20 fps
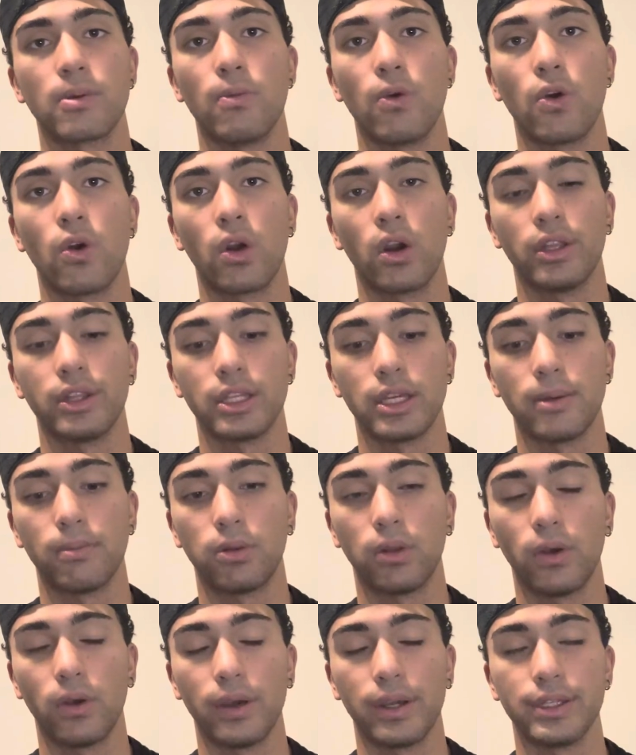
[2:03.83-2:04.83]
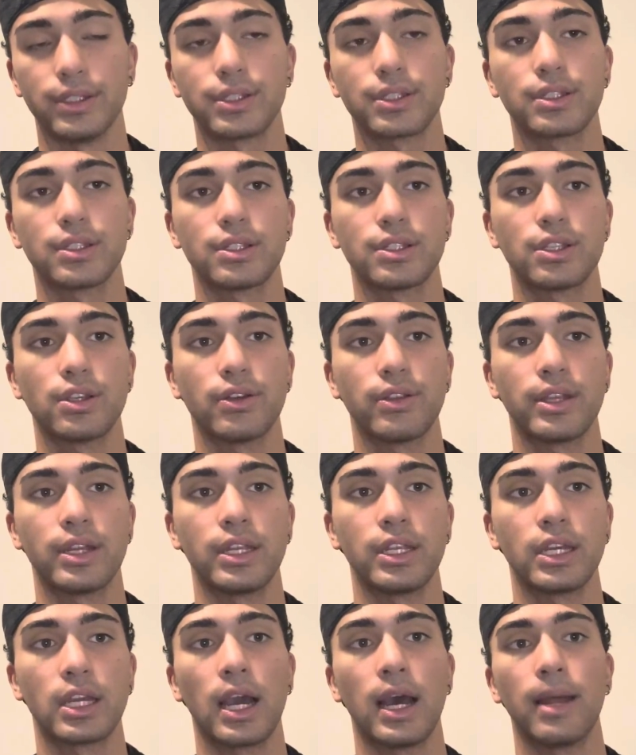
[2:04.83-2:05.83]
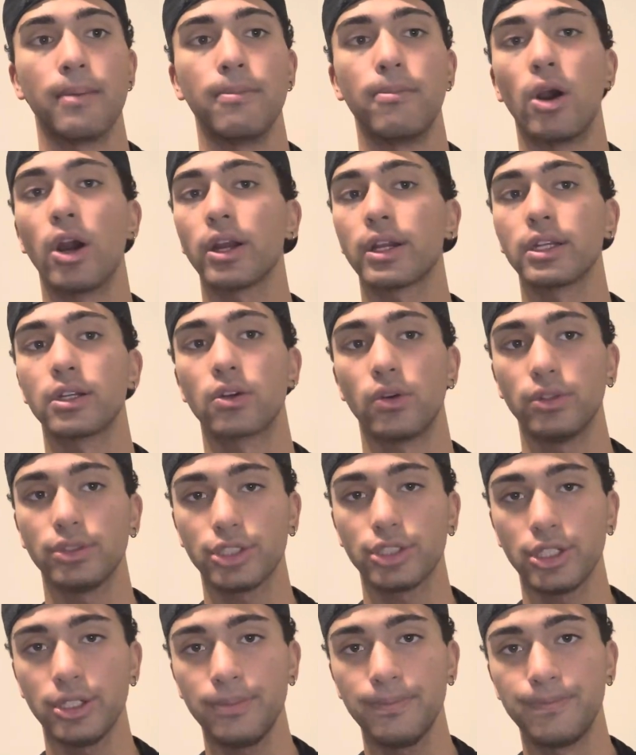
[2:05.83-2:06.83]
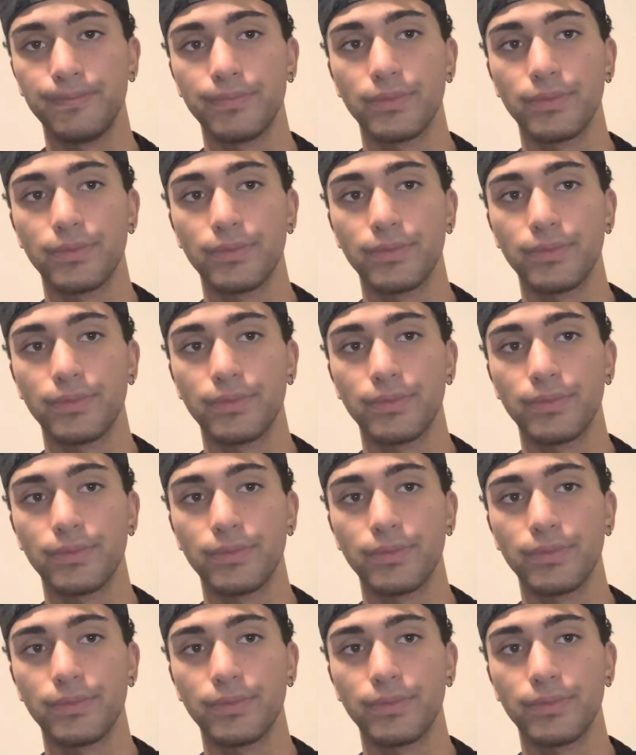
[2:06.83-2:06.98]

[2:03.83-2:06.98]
more on the employees. So then you got market culture.